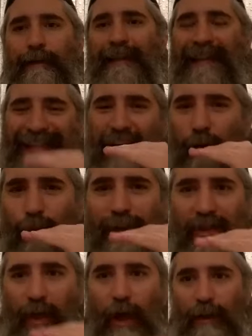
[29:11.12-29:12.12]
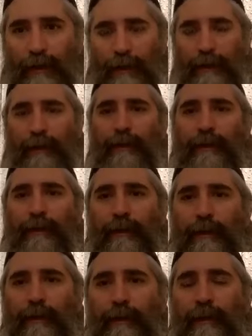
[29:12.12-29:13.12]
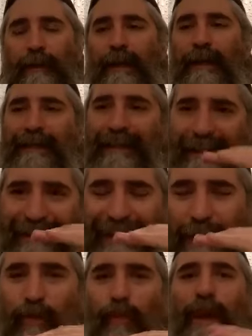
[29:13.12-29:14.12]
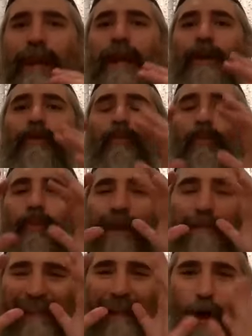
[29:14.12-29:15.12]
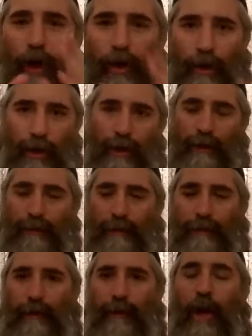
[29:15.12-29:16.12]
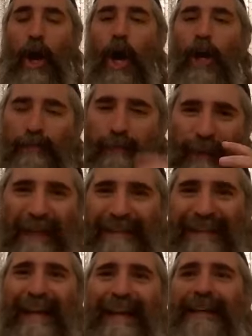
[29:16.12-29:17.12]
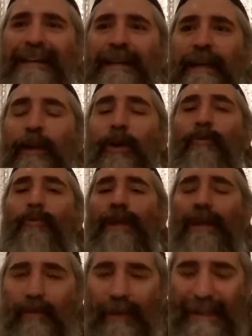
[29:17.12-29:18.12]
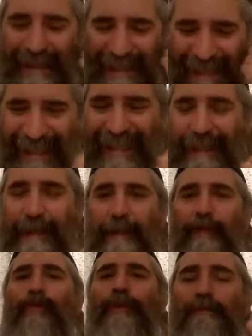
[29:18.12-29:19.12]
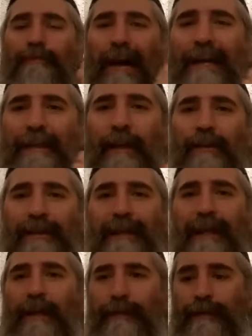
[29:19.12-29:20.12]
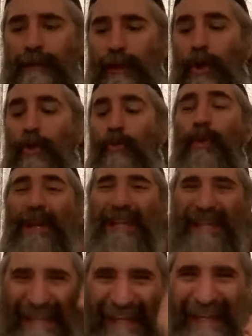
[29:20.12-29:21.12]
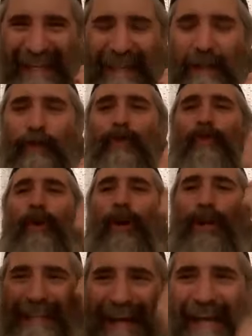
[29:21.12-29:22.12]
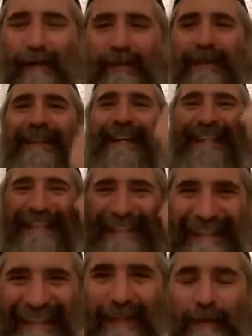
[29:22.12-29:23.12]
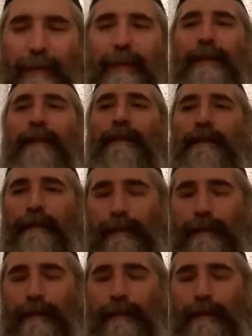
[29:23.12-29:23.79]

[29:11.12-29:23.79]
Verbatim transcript: That's how we start. And this is where we belong. On Pesach, we need to remind ourselves, we need to announce clearly